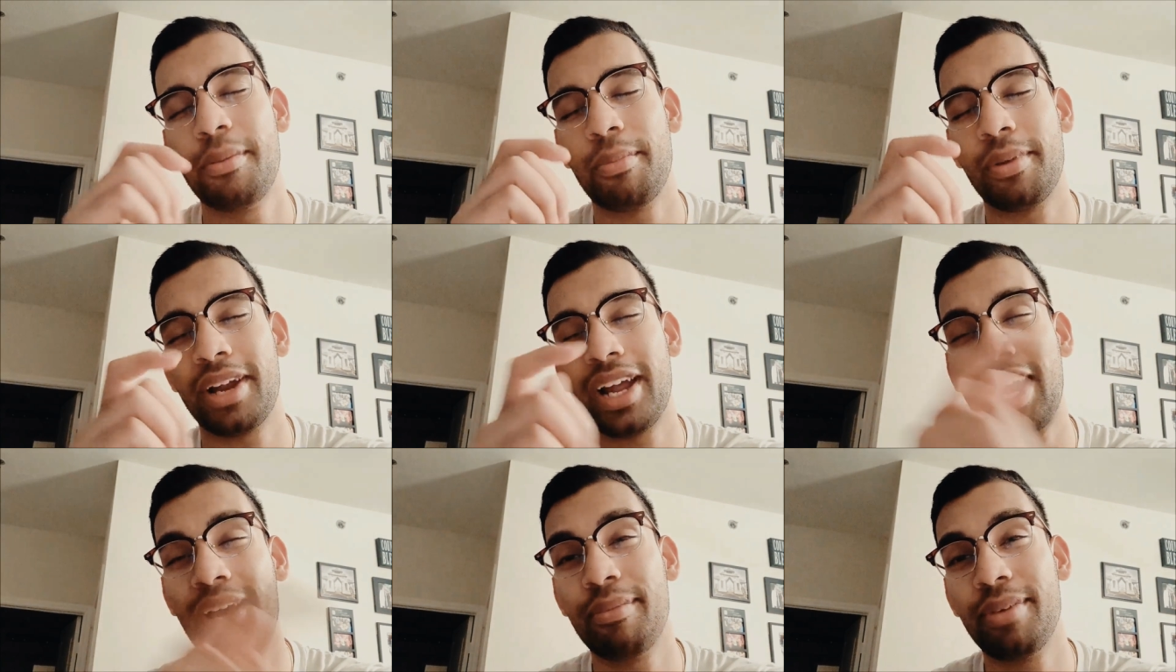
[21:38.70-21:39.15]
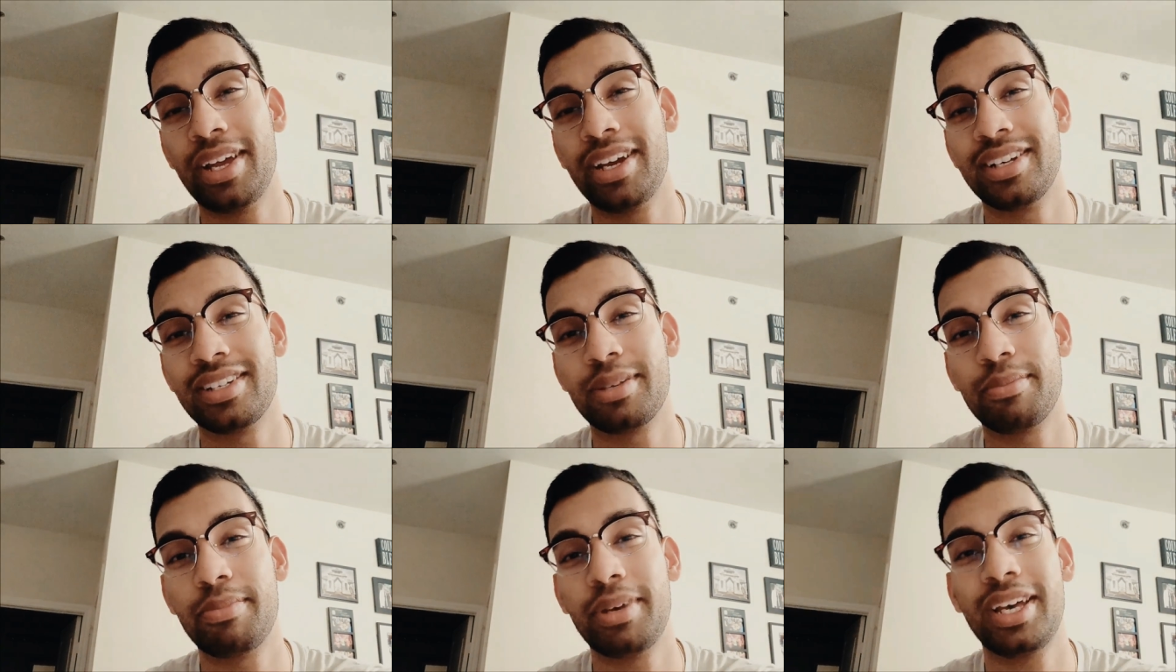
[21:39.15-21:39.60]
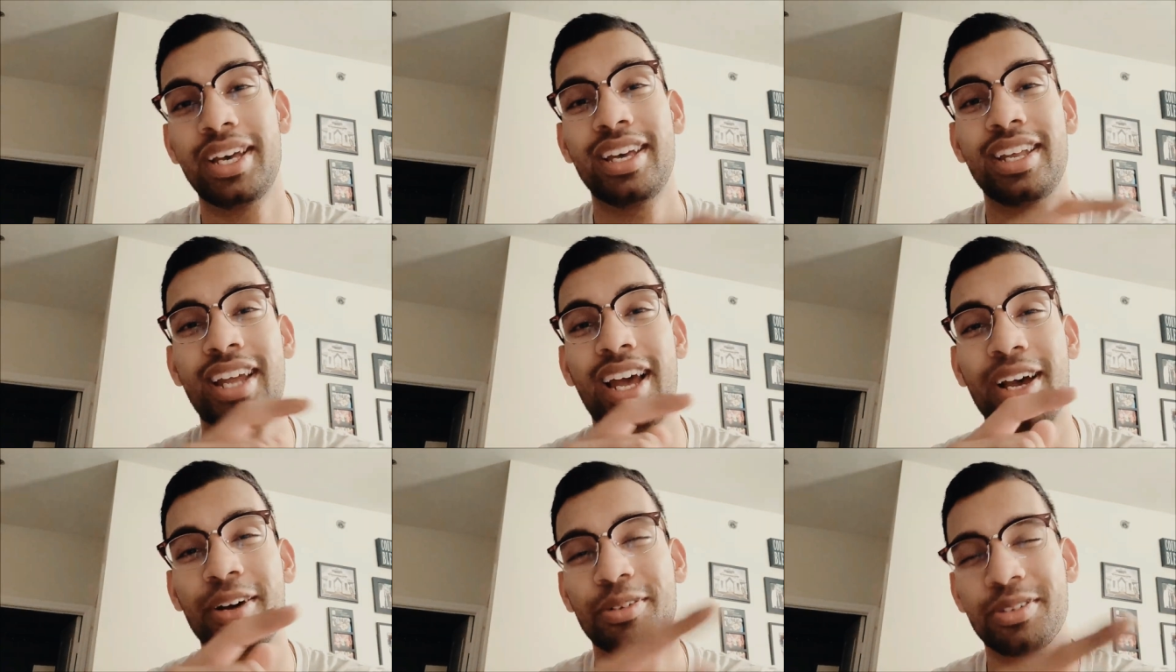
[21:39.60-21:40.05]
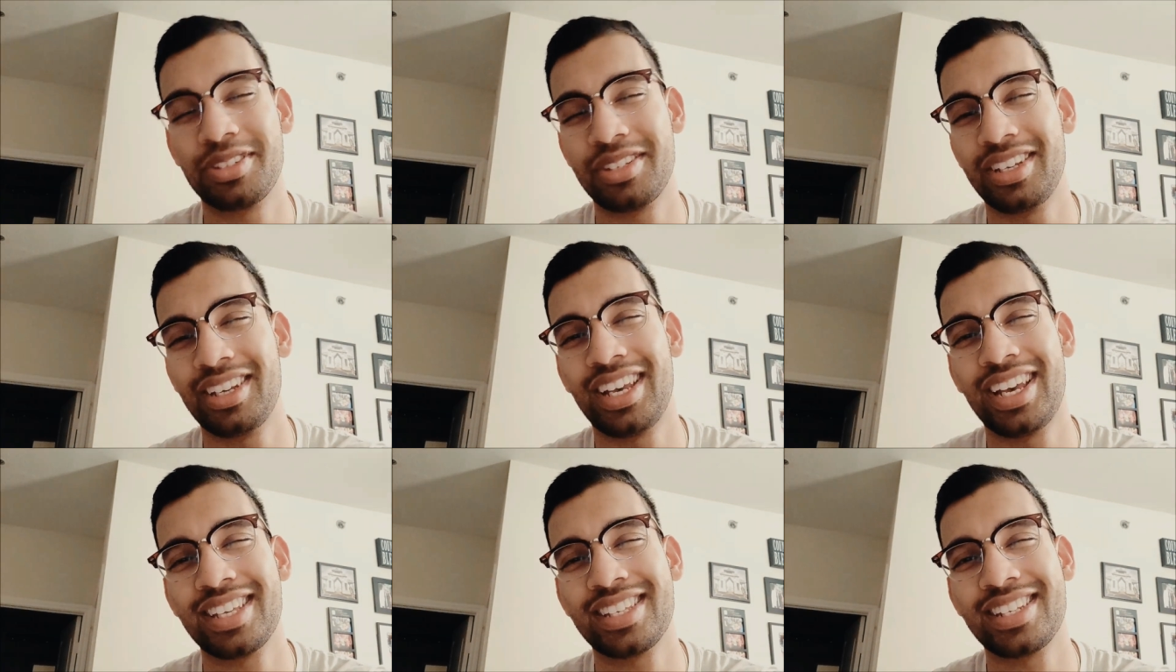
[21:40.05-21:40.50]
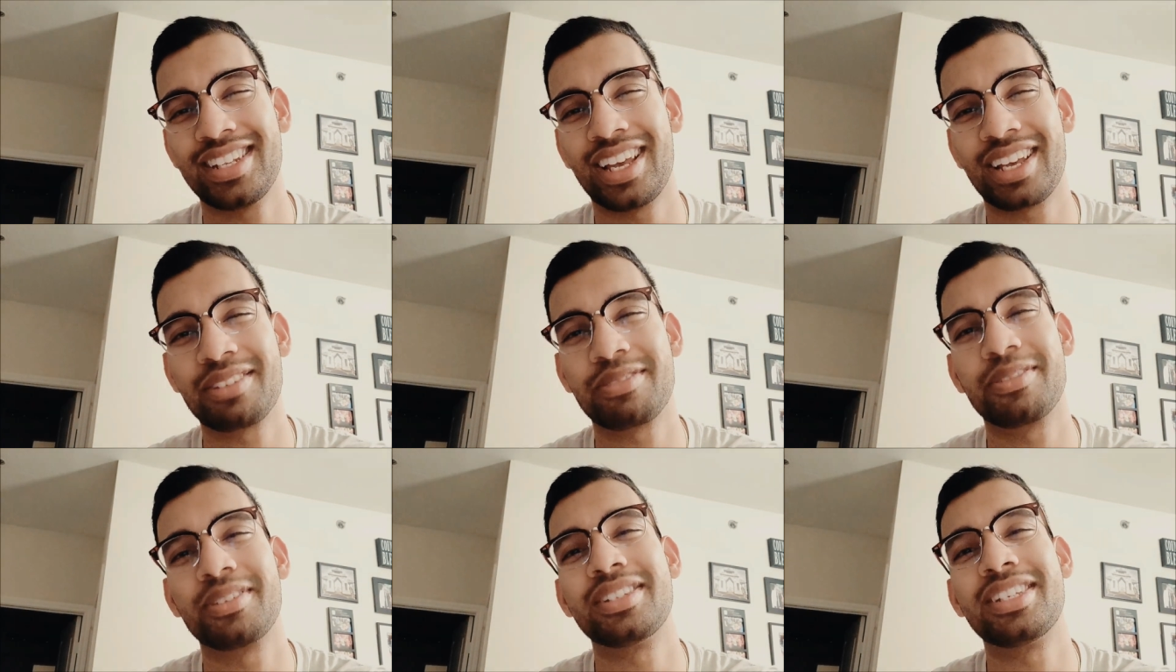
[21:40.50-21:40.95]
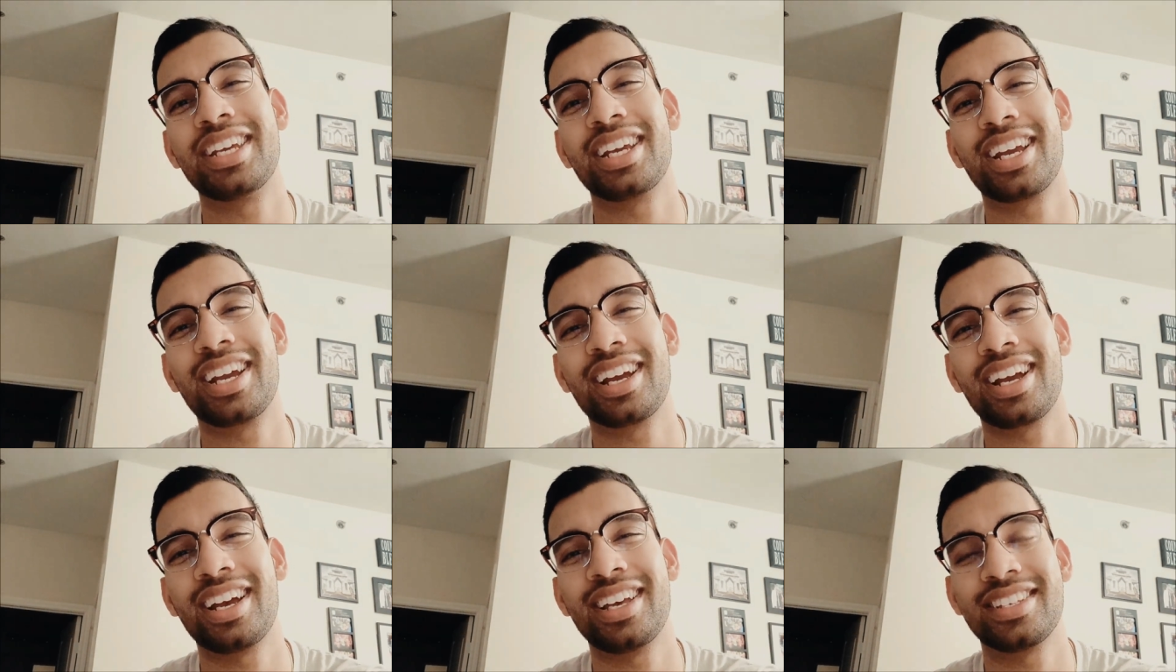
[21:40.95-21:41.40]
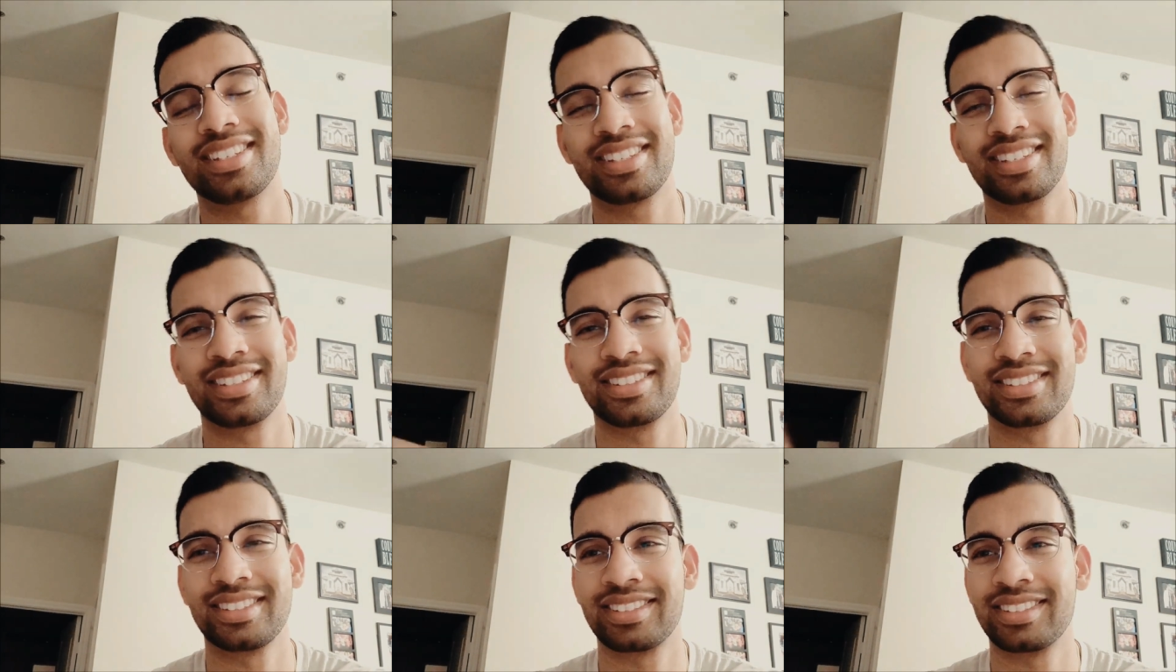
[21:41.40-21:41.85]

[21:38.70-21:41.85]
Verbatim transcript: but I'm headed to bed. I will see you guys in the next one. Take care, guys.